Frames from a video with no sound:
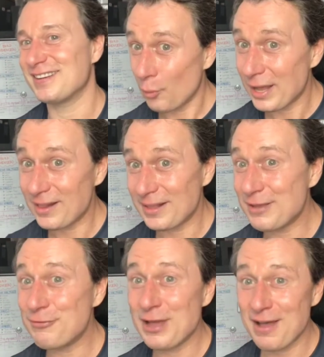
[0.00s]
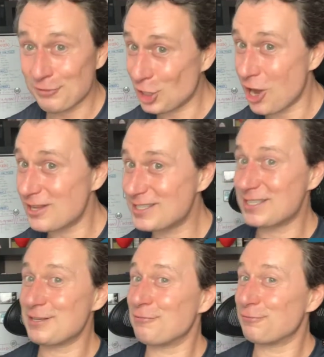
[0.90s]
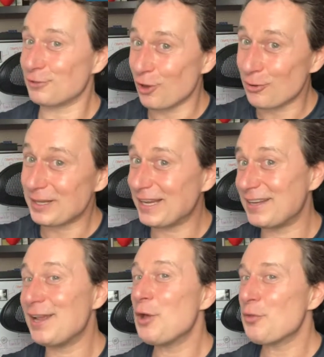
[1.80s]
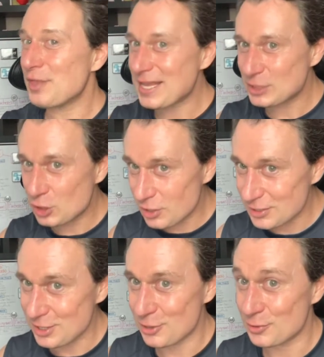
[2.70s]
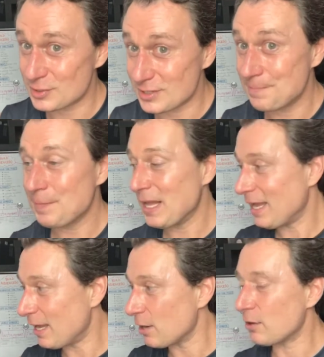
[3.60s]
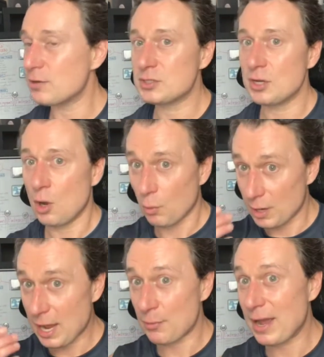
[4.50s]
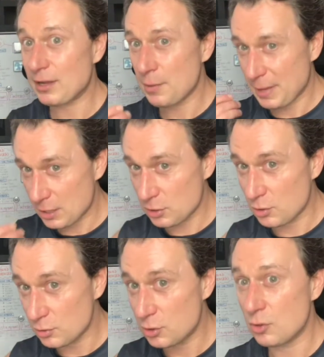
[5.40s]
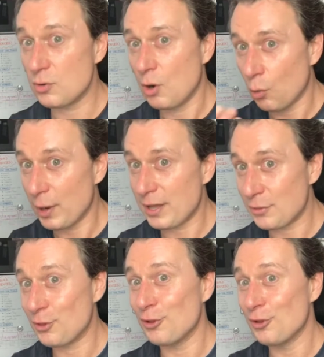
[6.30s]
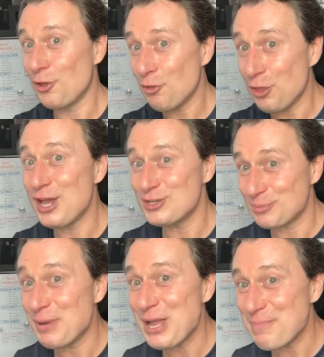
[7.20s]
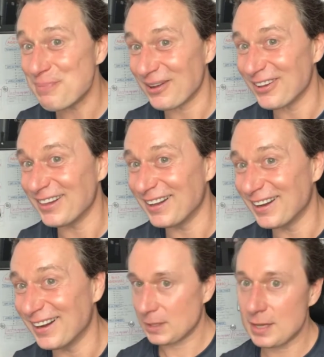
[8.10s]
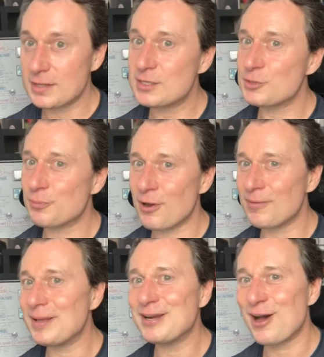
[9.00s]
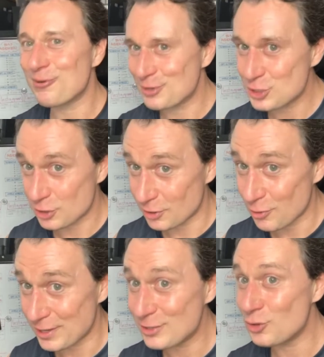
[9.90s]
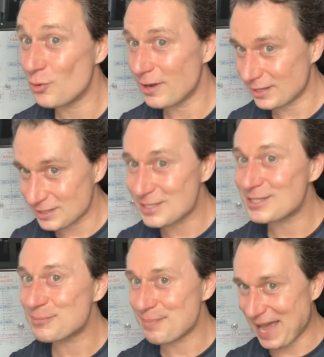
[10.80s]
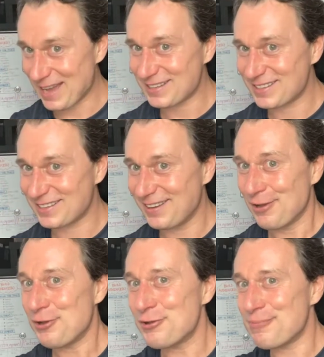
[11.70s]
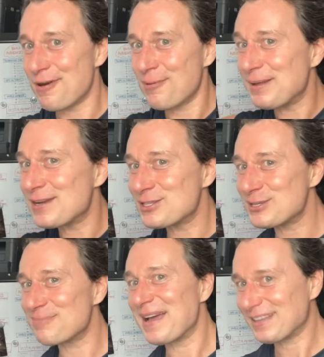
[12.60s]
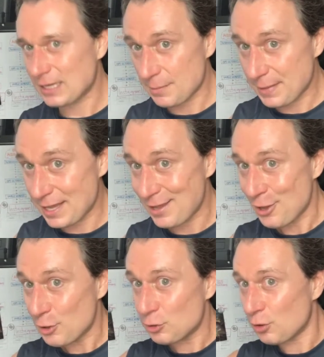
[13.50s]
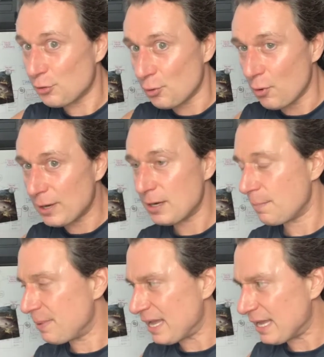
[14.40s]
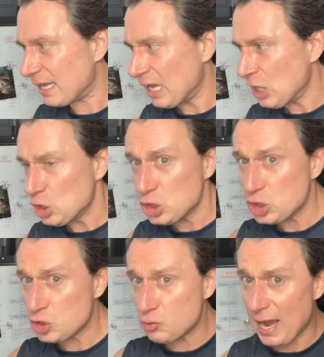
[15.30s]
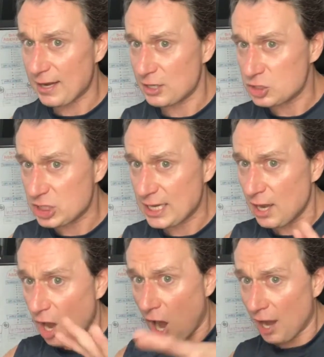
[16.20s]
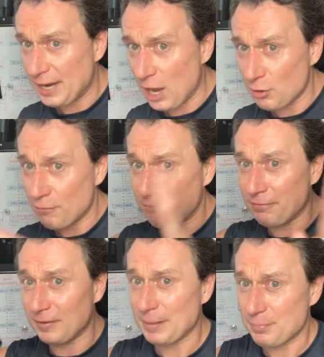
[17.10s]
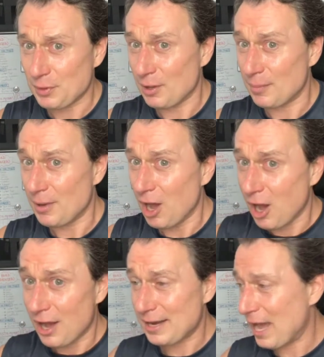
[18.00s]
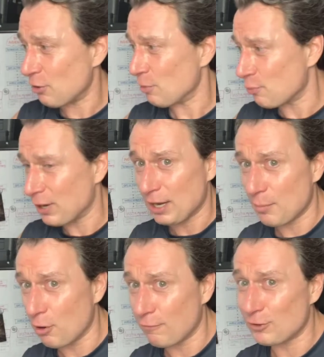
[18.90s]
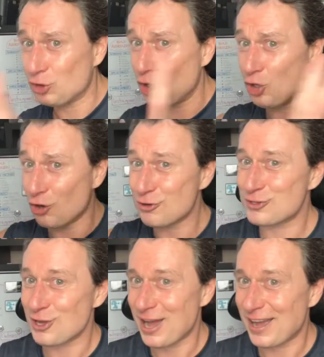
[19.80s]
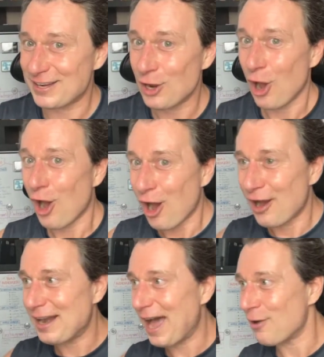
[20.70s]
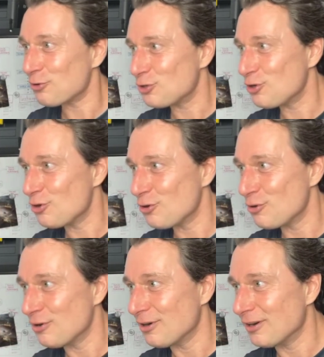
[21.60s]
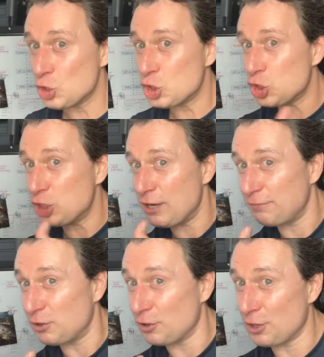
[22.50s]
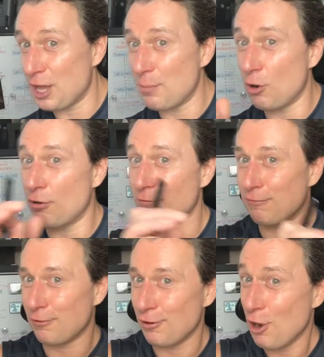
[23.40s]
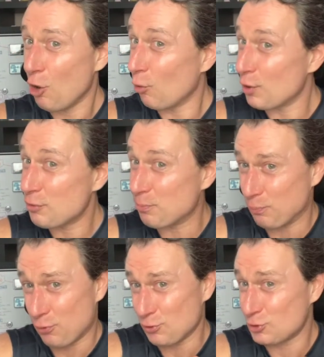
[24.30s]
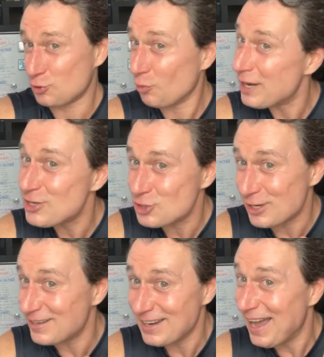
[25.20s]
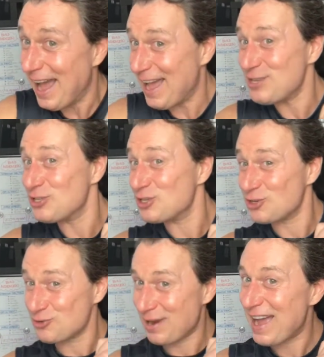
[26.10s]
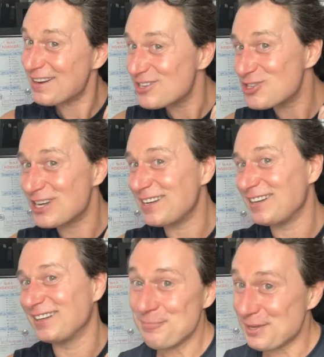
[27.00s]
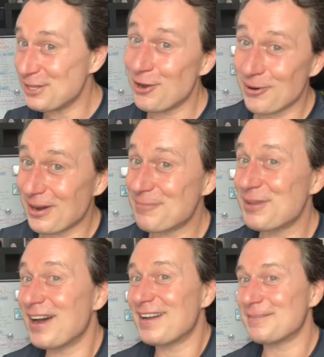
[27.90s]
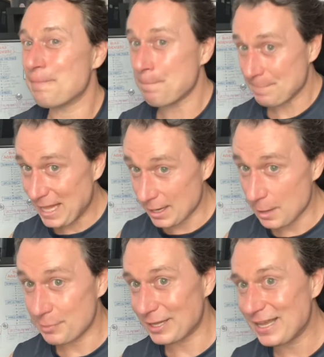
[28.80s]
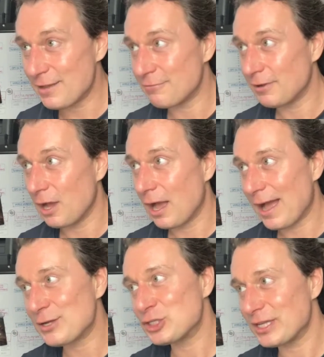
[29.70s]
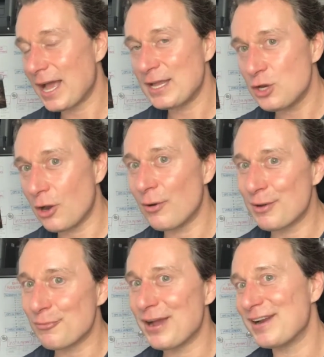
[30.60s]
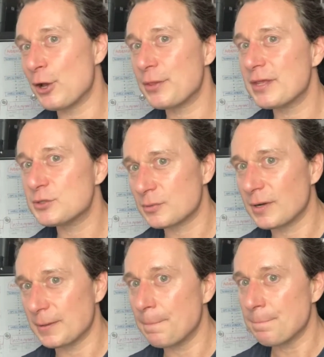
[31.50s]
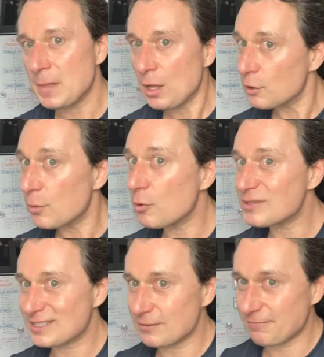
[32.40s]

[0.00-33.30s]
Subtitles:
Well, if you have a constant flow, Lynn, that's good news. Here's what I recommend you do with these people. Okay, this is probably not what you're going to expect. You're probably expecting me to throw in a big strategy on how to flip them, on how to bring them over to your side, on how to shift them over with persuasion and strategy. But no, I'm not. And I believe, actually I know I'm right on this one. The most